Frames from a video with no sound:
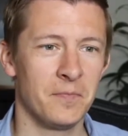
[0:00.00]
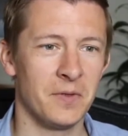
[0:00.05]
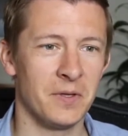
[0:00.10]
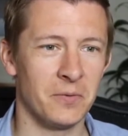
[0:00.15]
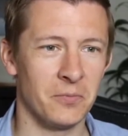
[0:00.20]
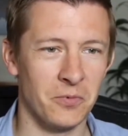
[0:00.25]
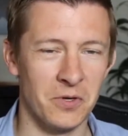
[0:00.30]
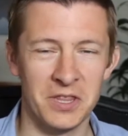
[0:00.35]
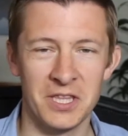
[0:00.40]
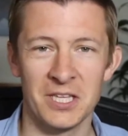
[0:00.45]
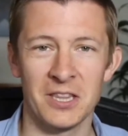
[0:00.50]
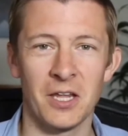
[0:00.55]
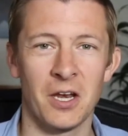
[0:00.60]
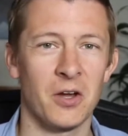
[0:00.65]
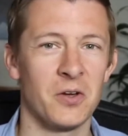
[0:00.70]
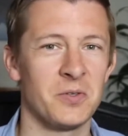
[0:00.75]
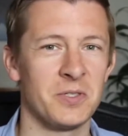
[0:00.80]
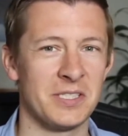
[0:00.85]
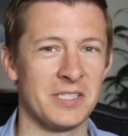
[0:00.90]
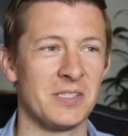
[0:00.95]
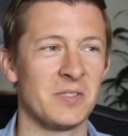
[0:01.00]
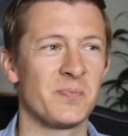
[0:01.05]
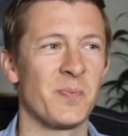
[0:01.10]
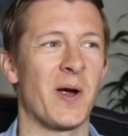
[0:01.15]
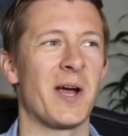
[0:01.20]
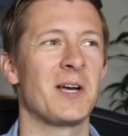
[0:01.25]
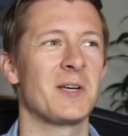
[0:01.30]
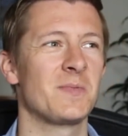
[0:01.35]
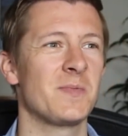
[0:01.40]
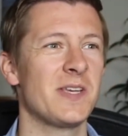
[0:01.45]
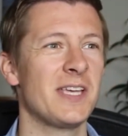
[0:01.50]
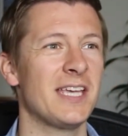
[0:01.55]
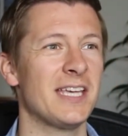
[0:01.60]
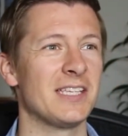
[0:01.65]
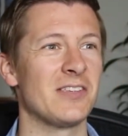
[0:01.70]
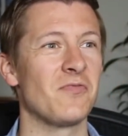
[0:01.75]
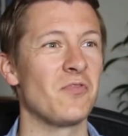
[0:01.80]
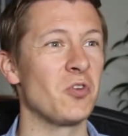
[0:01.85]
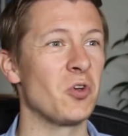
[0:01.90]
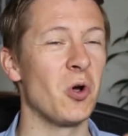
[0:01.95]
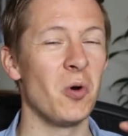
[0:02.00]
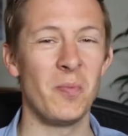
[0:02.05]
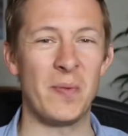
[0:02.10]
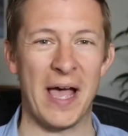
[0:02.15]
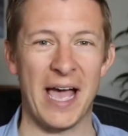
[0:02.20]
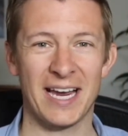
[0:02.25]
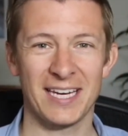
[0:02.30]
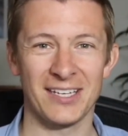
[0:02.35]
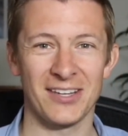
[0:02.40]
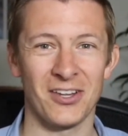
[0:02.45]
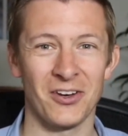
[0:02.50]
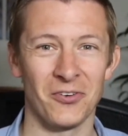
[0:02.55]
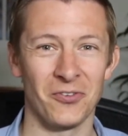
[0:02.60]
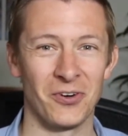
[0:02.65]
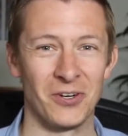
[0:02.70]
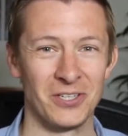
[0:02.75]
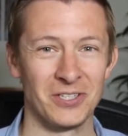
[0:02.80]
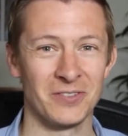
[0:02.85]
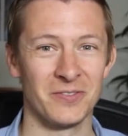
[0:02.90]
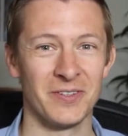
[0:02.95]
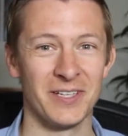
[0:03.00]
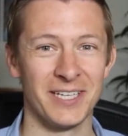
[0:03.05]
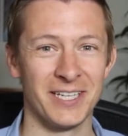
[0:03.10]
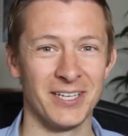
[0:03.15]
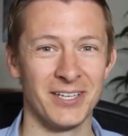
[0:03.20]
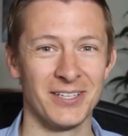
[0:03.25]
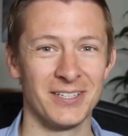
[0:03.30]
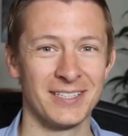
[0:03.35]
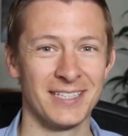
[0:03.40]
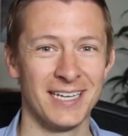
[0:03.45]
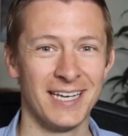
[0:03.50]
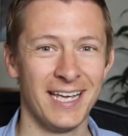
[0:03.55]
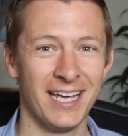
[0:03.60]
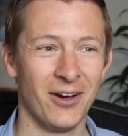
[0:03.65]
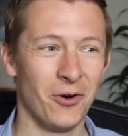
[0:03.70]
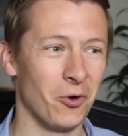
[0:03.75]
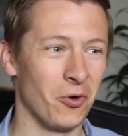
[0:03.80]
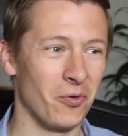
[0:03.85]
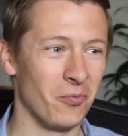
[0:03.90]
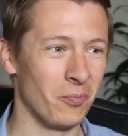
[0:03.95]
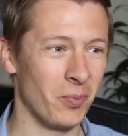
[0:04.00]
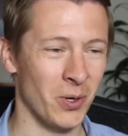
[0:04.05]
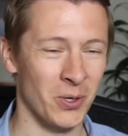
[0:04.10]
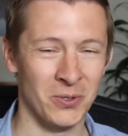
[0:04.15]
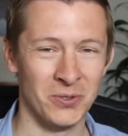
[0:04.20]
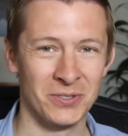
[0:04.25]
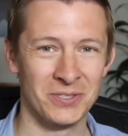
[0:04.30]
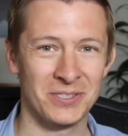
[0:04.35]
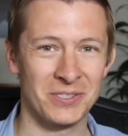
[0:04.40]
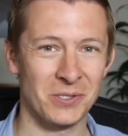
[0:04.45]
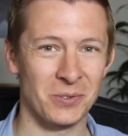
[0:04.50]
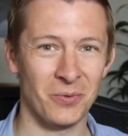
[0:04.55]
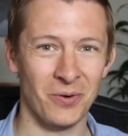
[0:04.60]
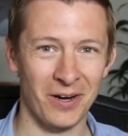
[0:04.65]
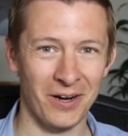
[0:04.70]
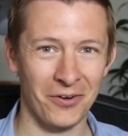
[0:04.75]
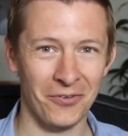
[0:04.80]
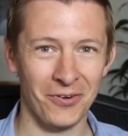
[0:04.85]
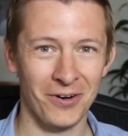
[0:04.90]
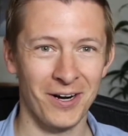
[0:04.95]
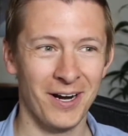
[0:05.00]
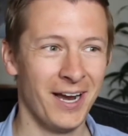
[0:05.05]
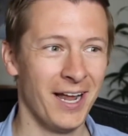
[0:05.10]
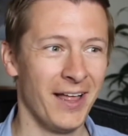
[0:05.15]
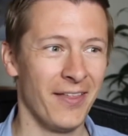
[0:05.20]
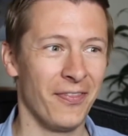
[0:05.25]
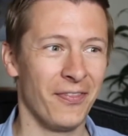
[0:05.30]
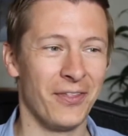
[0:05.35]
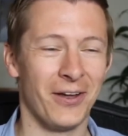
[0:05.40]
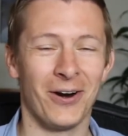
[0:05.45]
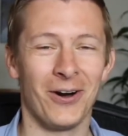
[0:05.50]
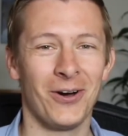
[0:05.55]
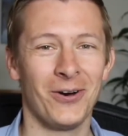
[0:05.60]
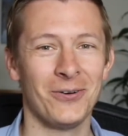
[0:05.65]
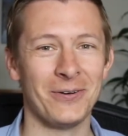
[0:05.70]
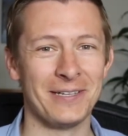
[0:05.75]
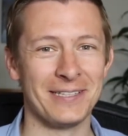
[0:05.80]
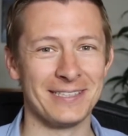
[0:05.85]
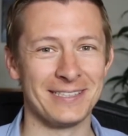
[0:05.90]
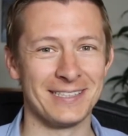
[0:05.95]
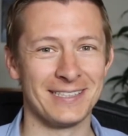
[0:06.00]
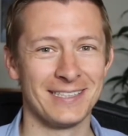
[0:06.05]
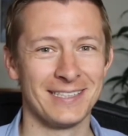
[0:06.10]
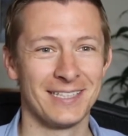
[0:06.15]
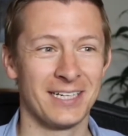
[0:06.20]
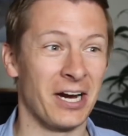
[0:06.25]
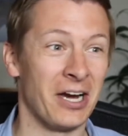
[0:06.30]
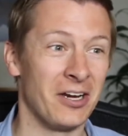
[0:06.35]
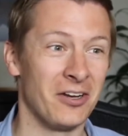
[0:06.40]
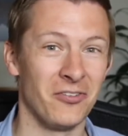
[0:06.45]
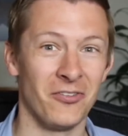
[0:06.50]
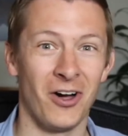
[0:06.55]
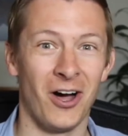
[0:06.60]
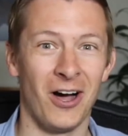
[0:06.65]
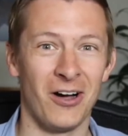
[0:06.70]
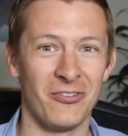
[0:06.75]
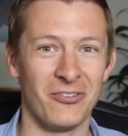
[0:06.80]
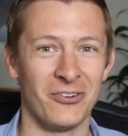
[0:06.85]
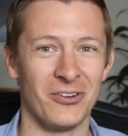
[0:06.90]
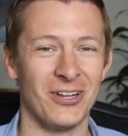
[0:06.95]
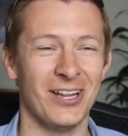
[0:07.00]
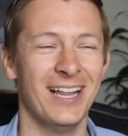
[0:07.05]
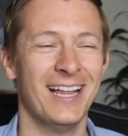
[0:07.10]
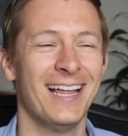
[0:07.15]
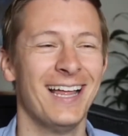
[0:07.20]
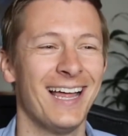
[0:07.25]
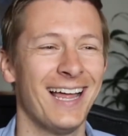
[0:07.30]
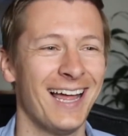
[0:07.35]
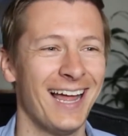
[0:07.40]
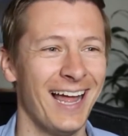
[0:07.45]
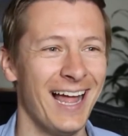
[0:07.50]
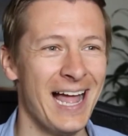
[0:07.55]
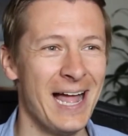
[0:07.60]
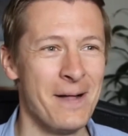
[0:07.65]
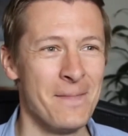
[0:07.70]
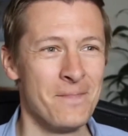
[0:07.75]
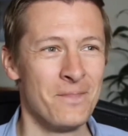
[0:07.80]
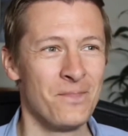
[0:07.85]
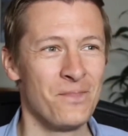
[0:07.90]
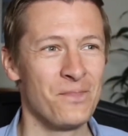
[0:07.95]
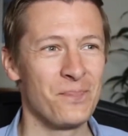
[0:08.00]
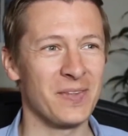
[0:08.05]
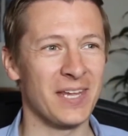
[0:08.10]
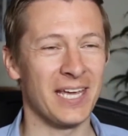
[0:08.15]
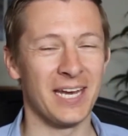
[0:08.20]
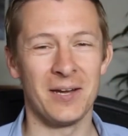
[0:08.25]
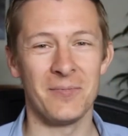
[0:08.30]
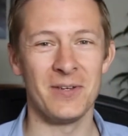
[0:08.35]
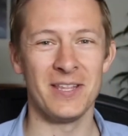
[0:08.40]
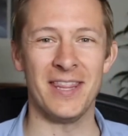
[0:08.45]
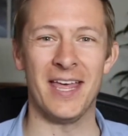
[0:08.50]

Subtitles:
One thing that always inspires me is if you go back to their first videos or posts or whatever, they're always kind of awful. And I mean